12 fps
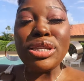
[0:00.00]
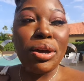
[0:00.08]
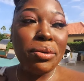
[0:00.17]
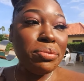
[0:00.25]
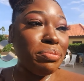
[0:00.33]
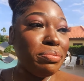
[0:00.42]

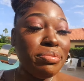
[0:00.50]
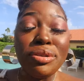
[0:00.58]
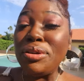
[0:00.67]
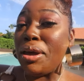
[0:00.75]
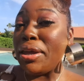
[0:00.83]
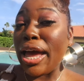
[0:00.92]
so
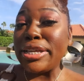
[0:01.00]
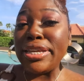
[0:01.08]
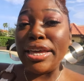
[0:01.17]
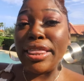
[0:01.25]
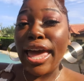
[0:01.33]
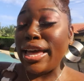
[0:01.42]
you know y'all
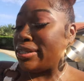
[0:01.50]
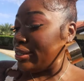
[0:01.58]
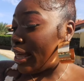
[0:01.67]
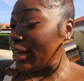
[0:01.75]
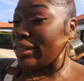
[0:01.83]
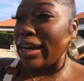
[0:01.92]
take that
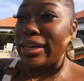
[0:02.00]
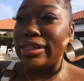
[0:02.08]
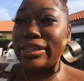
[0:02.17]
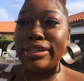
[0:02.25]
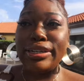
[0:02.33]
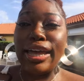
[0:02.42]
as as y'all
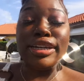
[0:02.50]
should